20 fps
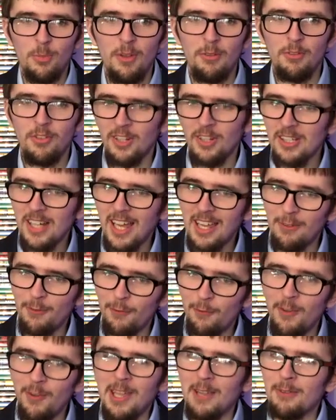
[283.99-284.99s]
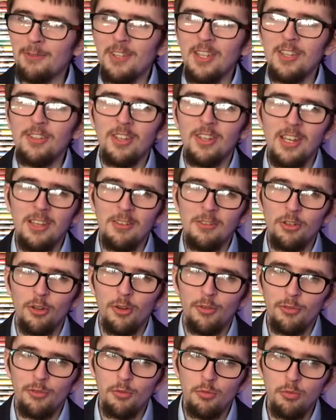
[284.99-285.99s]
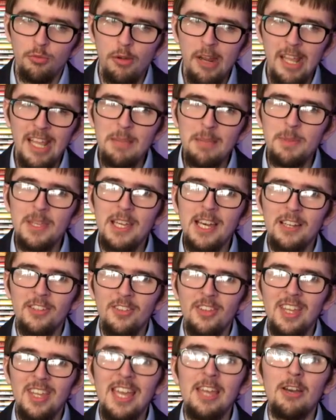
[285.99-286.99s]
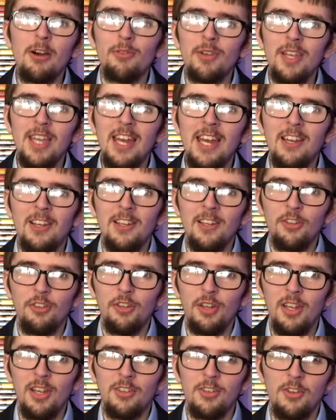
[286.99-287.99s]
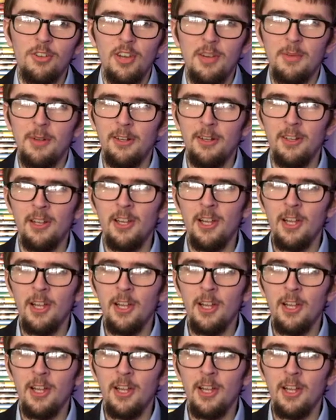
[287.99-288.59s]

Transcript: but it was in the late 50s that it sort of really began to kick off again as a cinema.